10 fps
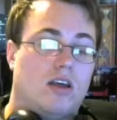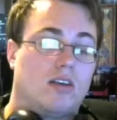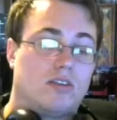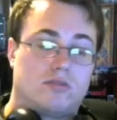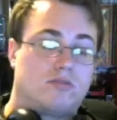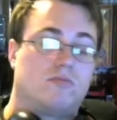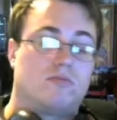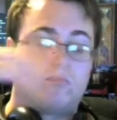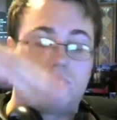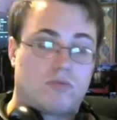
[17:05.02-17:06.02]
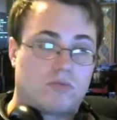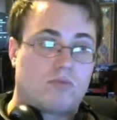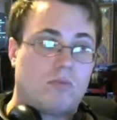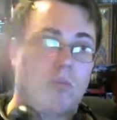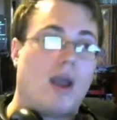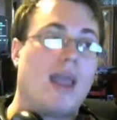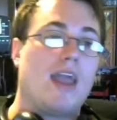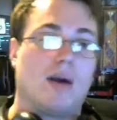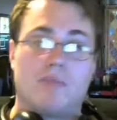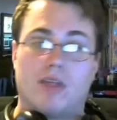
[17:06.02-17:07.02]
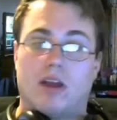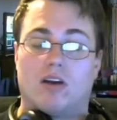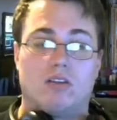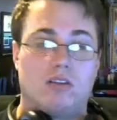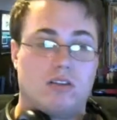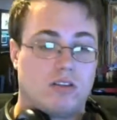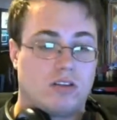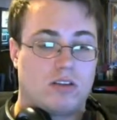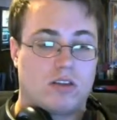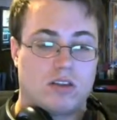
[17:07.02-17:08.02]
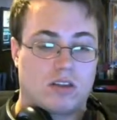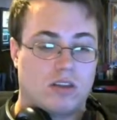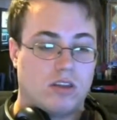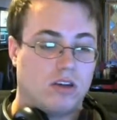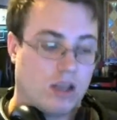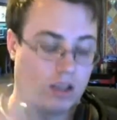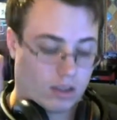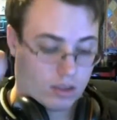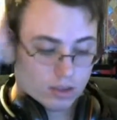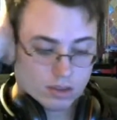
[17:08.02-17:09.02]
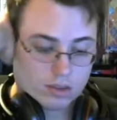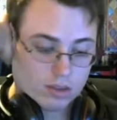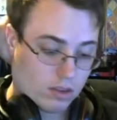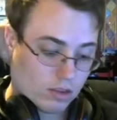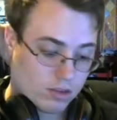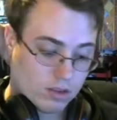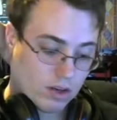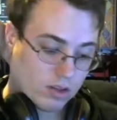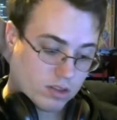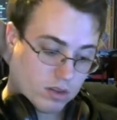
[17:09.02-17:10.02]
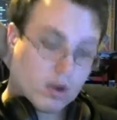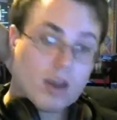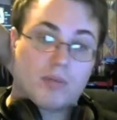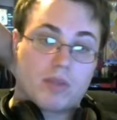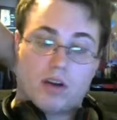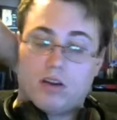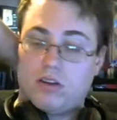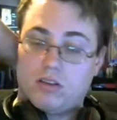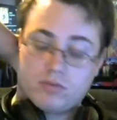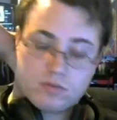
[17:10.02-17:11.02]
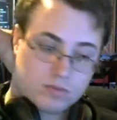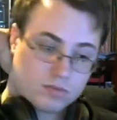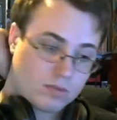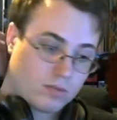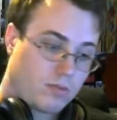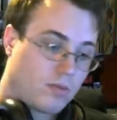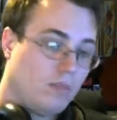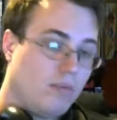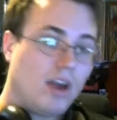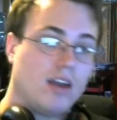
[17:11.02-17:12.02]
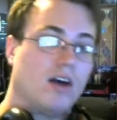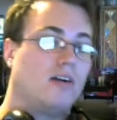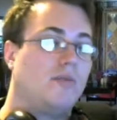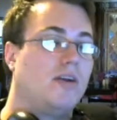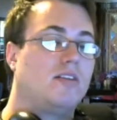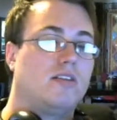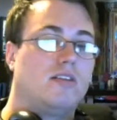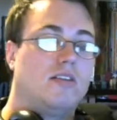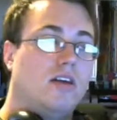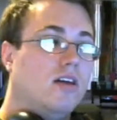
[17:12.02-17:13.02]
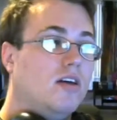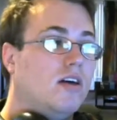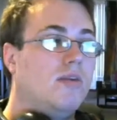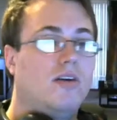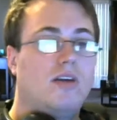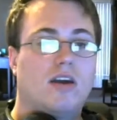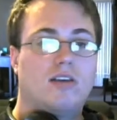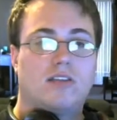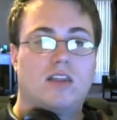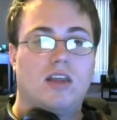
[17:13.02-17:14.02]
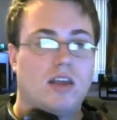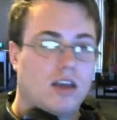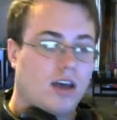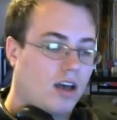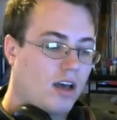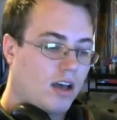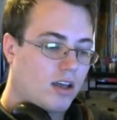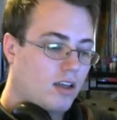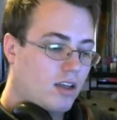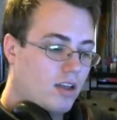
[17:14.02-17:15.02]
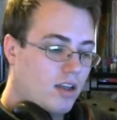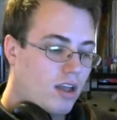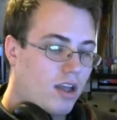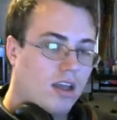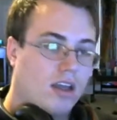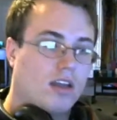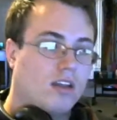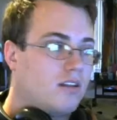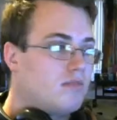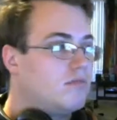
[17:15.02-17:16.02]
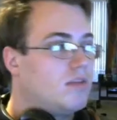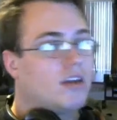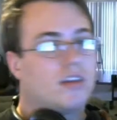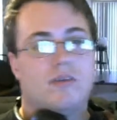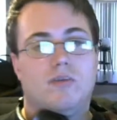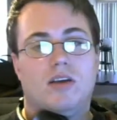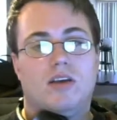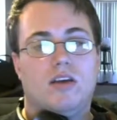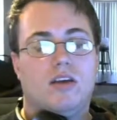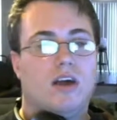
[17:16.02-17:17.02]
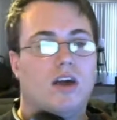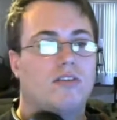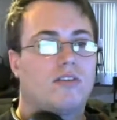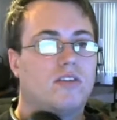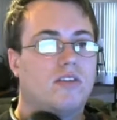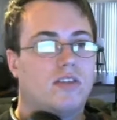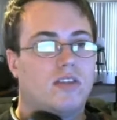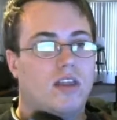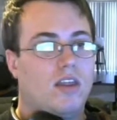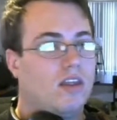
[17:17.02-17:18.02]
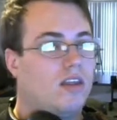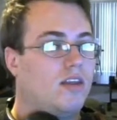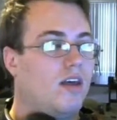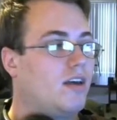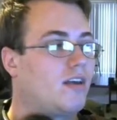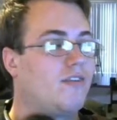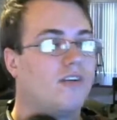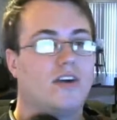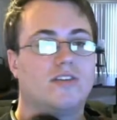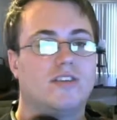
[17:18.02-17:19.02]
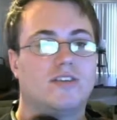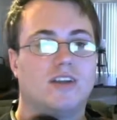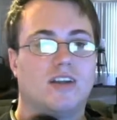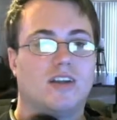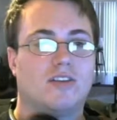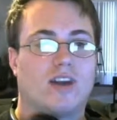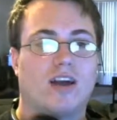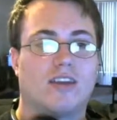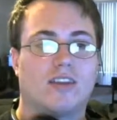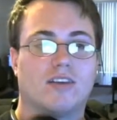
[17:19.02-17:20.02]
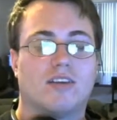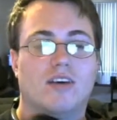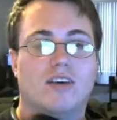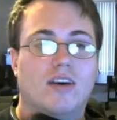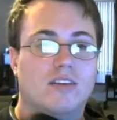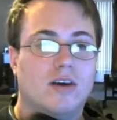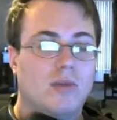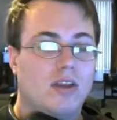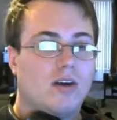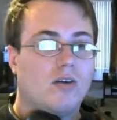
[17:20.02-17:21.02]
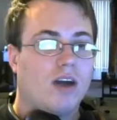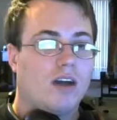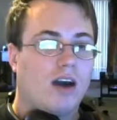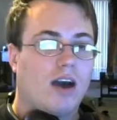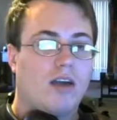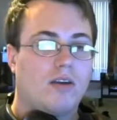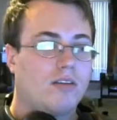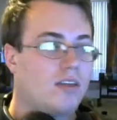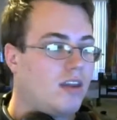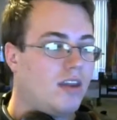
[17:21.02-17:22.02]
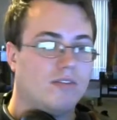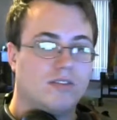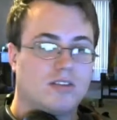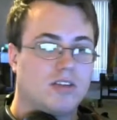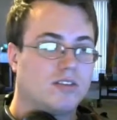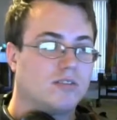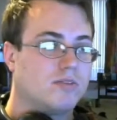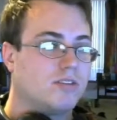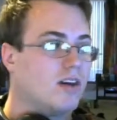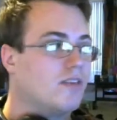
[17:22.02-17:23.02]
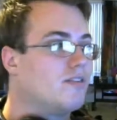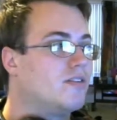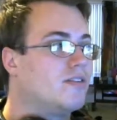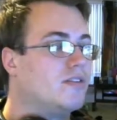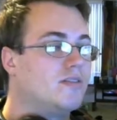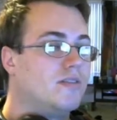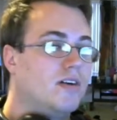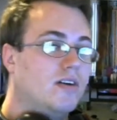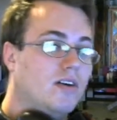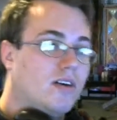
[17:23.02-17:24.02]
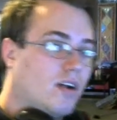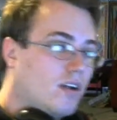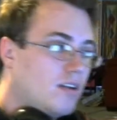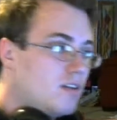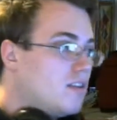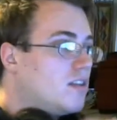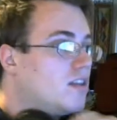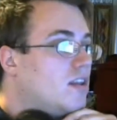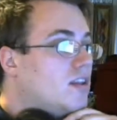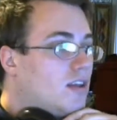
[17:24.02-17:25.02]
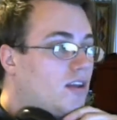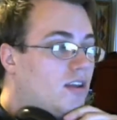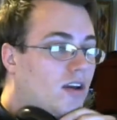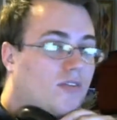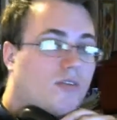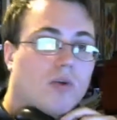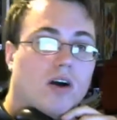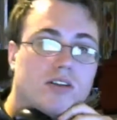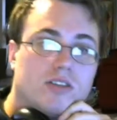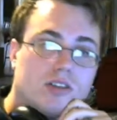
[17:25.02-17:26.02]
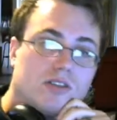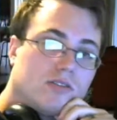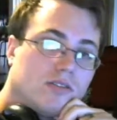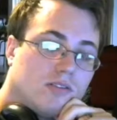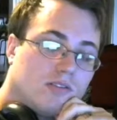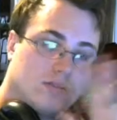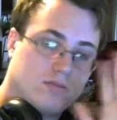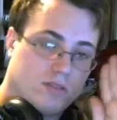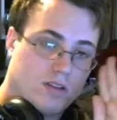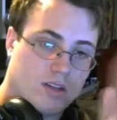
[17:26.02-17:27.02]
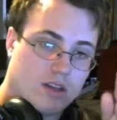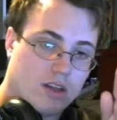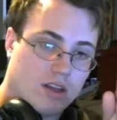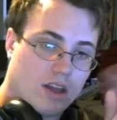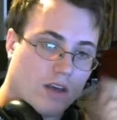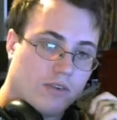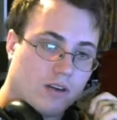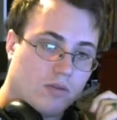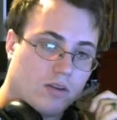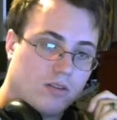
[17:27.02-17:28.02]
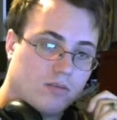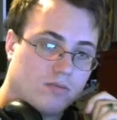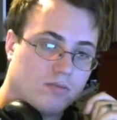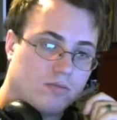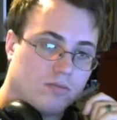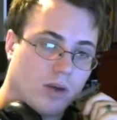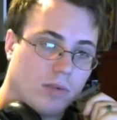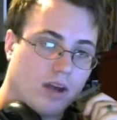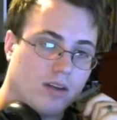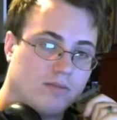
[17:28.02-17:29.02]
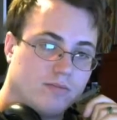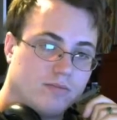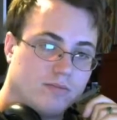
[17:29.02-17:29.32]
is way up there. Like, seriously, way up there. But yeah, no, let me know what you guys think, and yeah, tell me if you're interested in trying this. Let me know, and I can even suggest some stuff. Alright? Thank you guys for watching. Have a good one. Bye-bye.